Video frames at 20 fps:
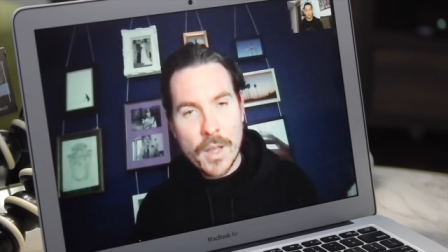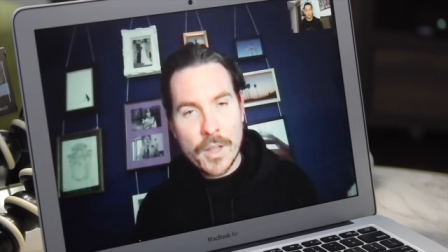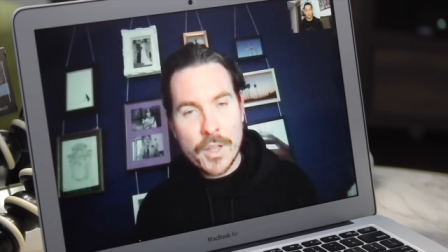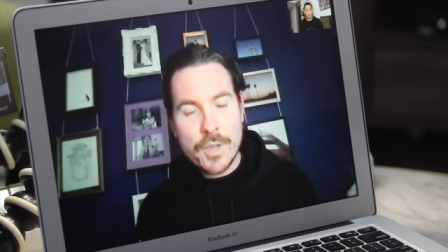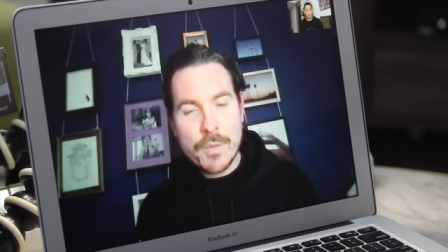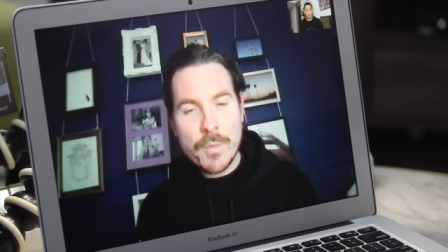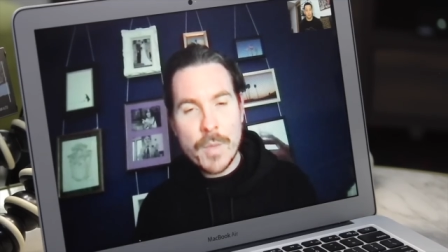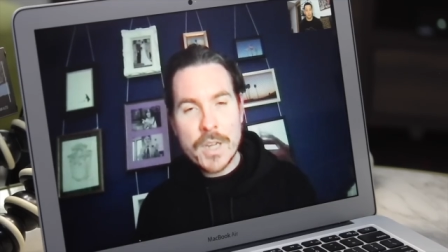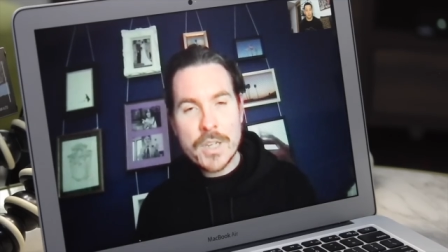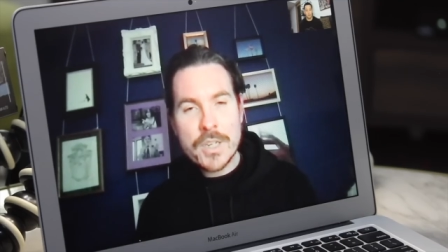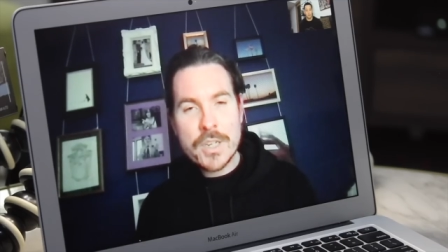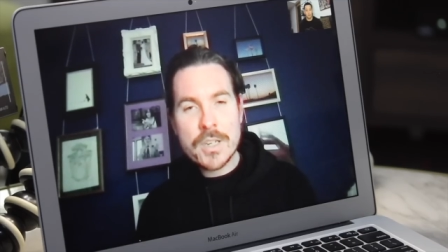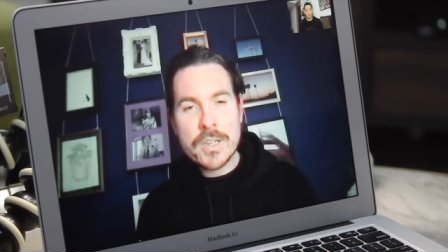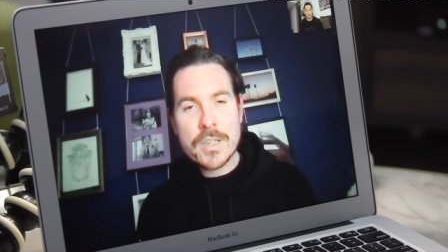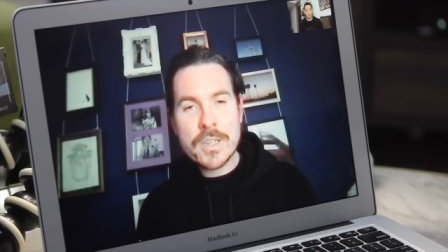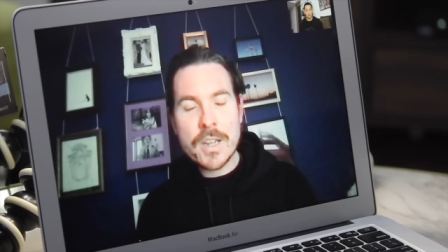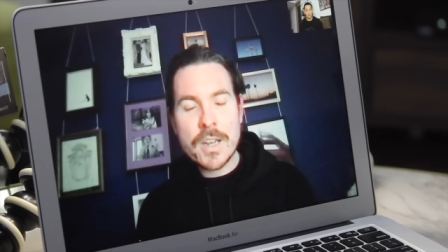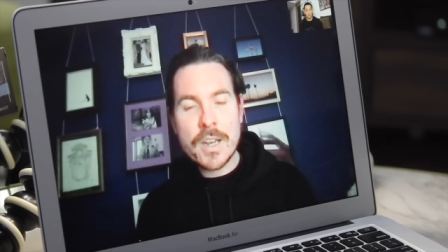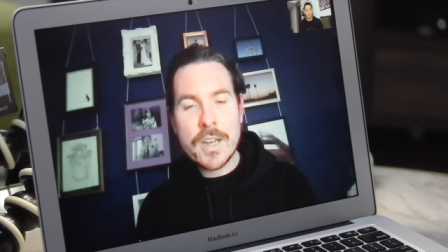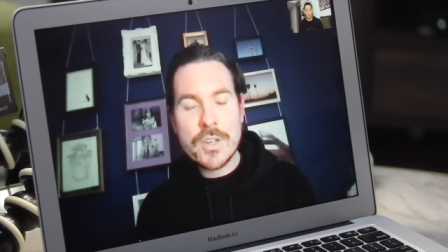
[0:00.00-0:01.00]
you
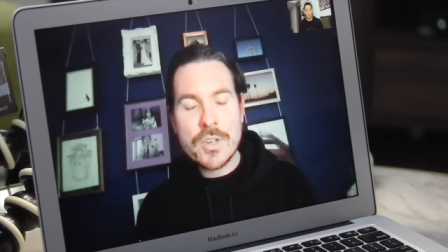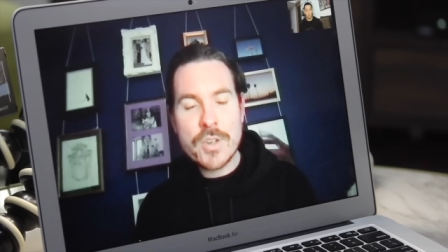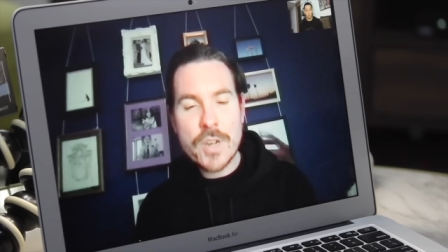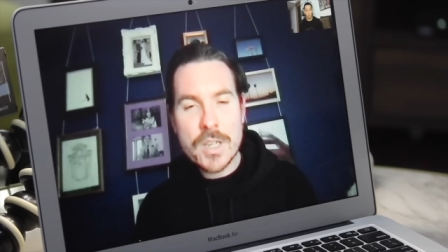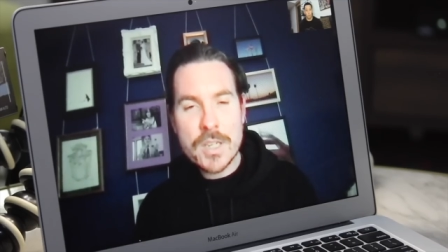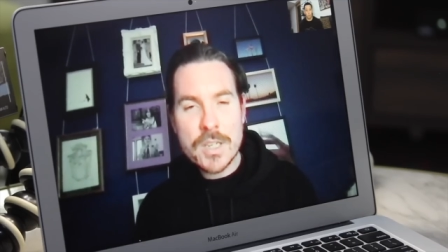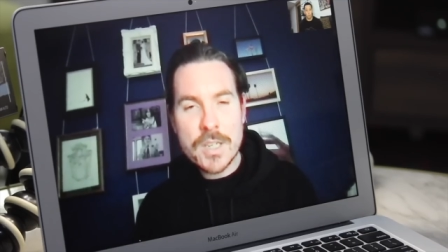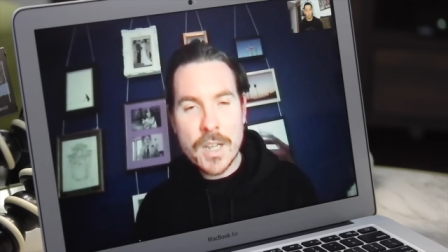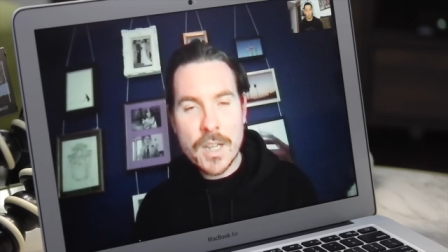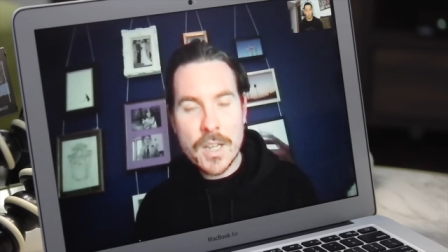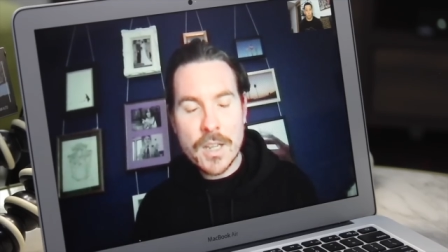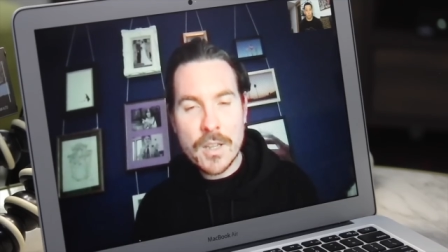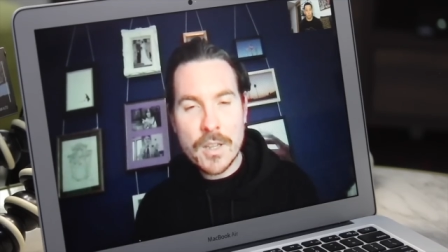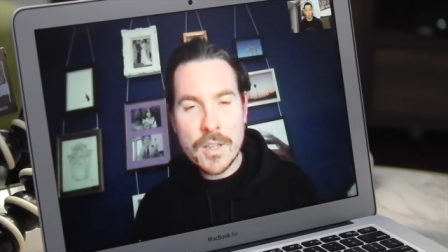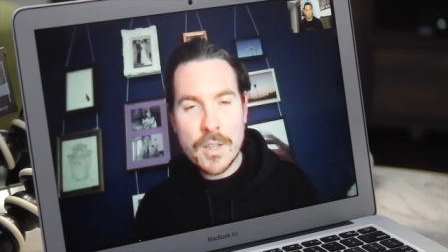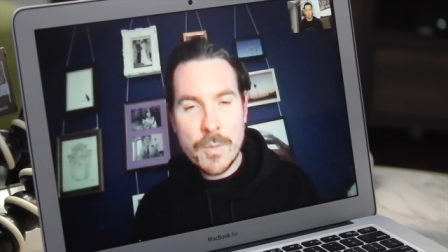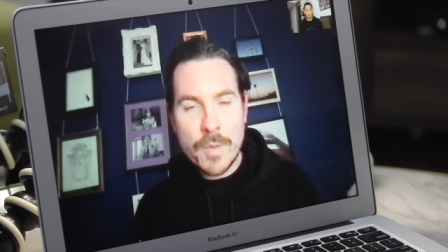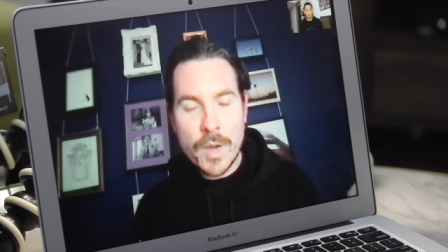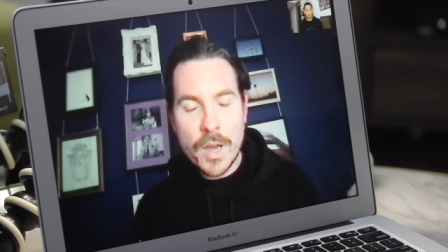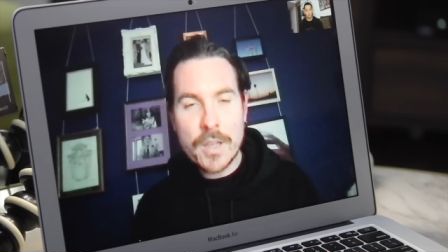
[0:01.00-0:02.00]
mentioned an
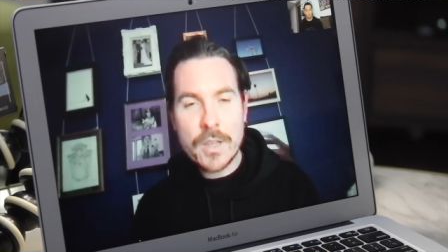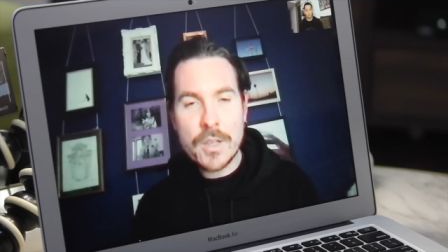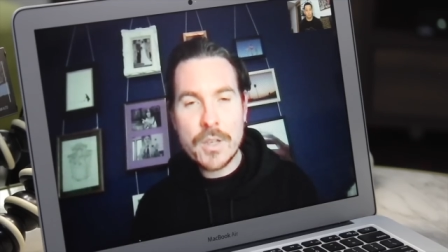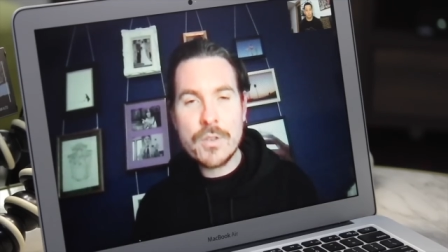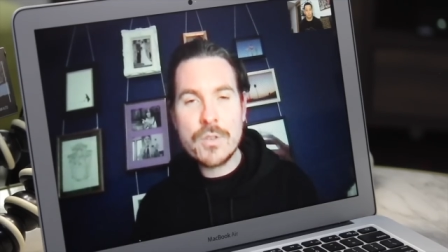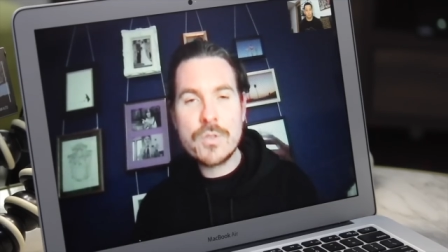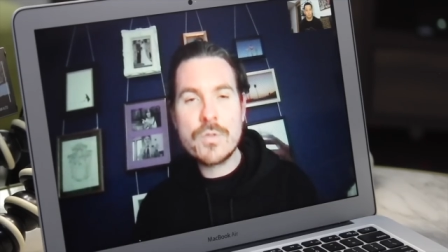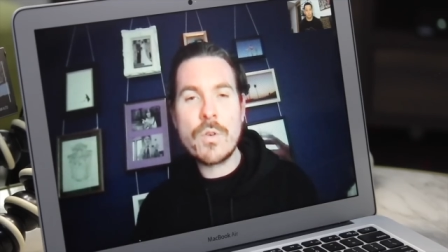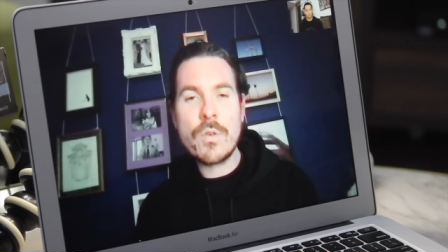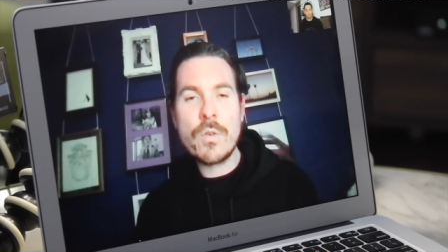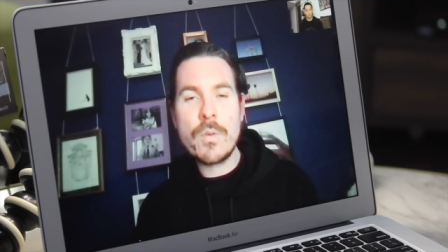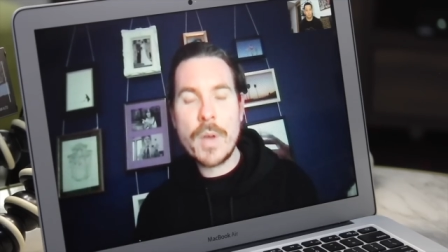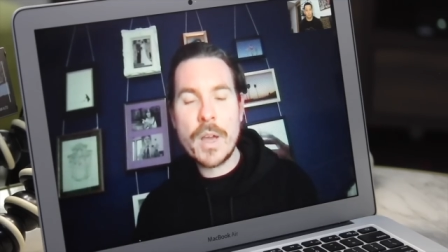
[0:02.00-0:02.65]
interesting, you might use what we